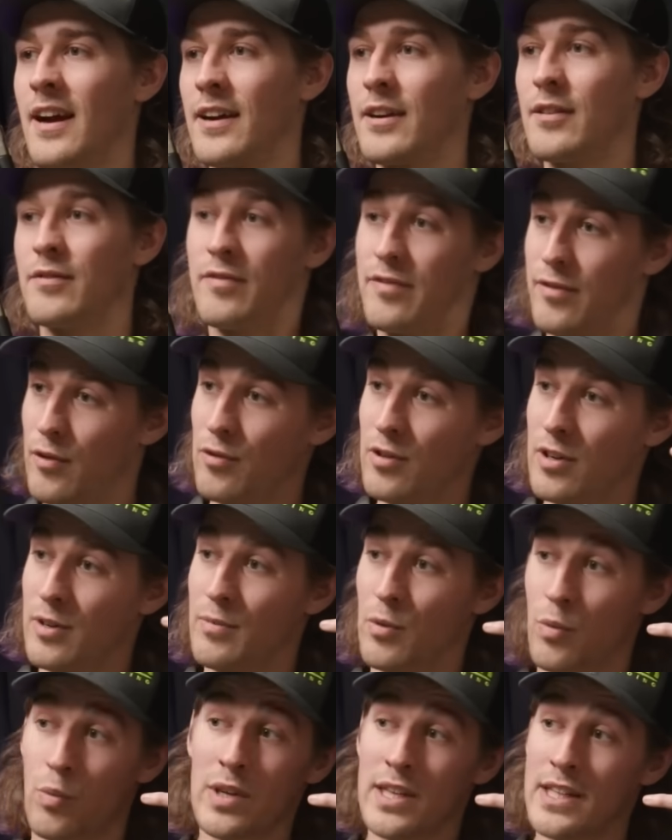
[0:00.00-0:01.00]
I can phone
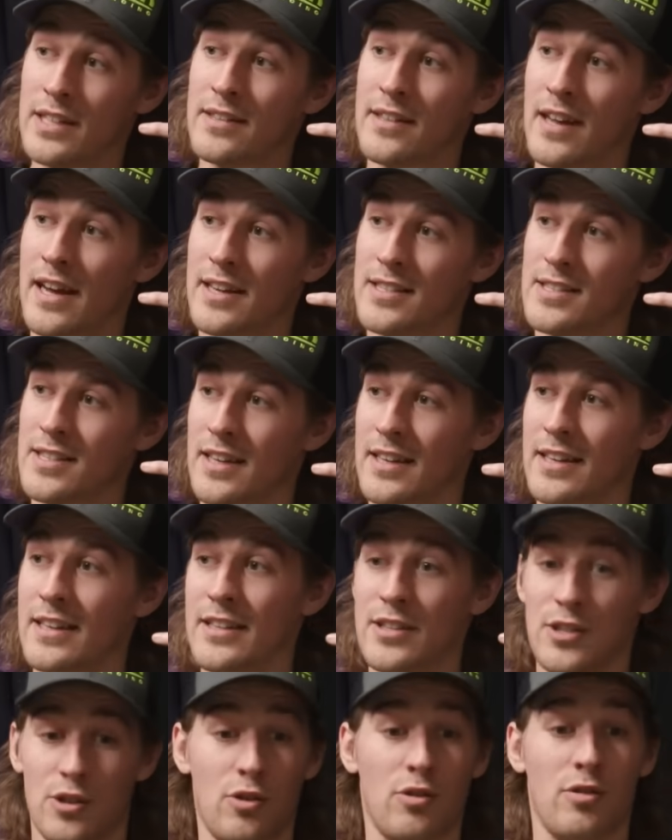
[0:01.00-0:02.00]
him. We need this, and
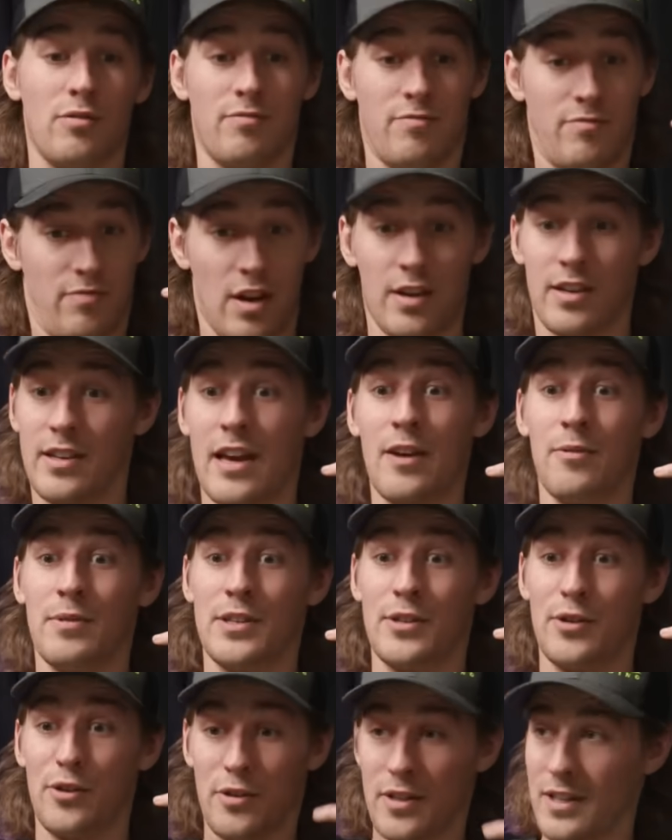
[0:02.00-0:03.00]
he's going, "Fuck yeah, we
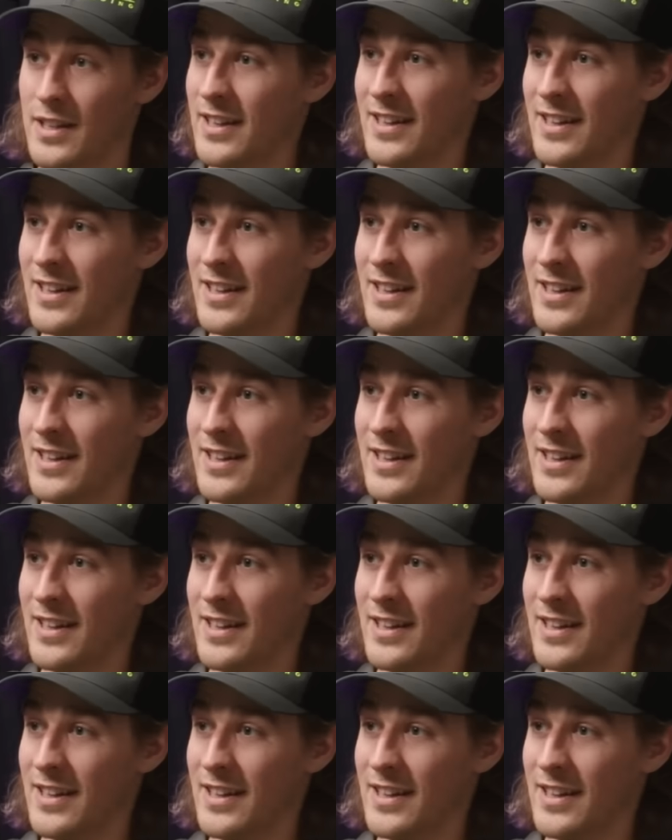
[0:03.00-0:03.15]
do."